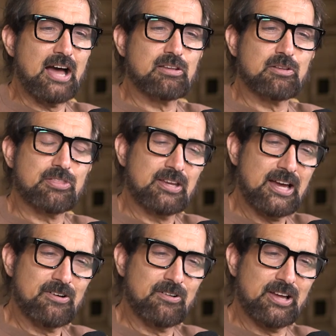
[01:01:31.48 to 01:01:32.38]
the thing
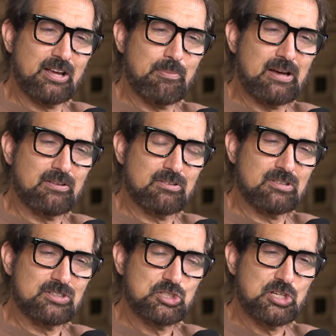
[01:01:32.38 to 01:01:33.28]
I don't like about
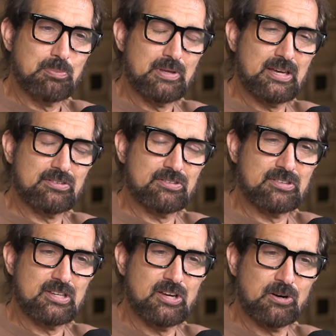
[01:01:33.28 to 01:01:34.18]
this GPS is
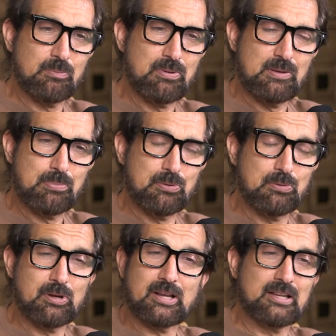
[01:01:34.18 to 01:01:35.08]
the younger
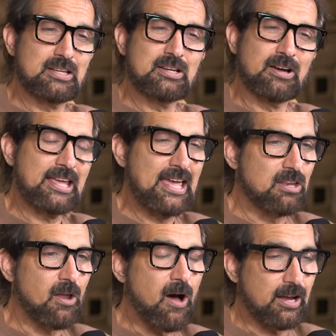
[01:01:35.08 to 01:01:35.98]
people, and I
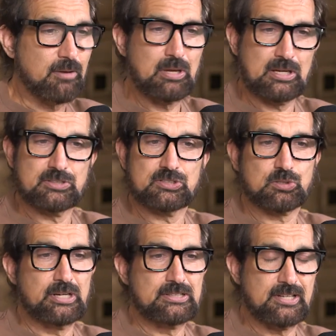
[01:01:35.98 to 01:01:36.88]
can't knock it because it's
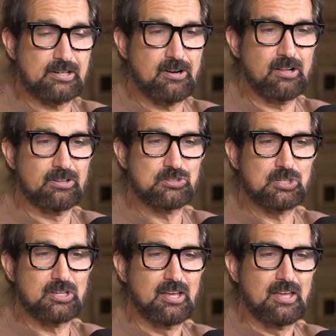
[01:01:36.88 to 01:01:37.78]
great
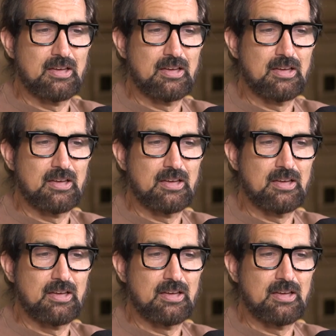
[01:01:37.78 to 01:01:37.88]
technology,